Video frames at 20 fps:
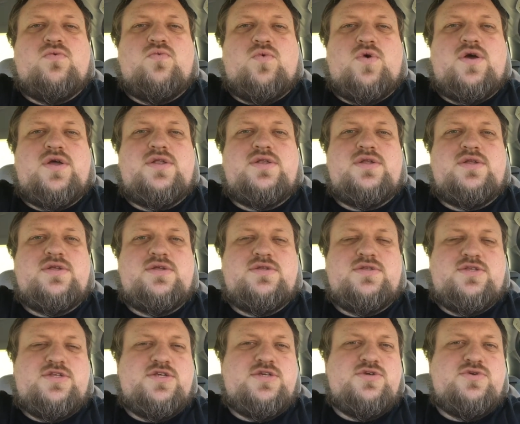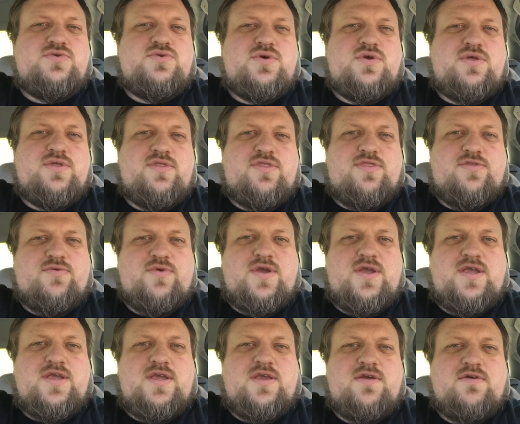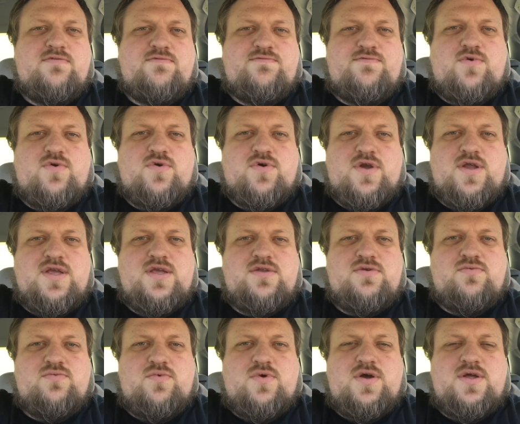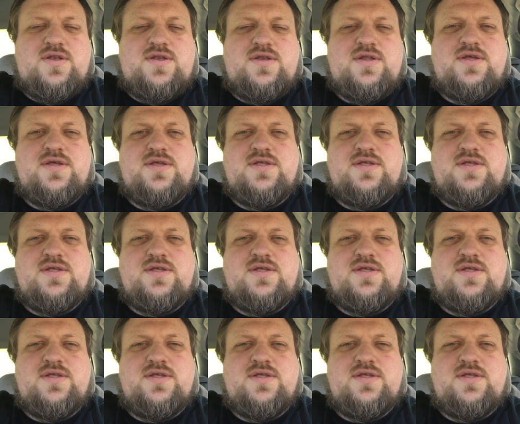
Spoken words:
1, 2, 3, 4, and 1,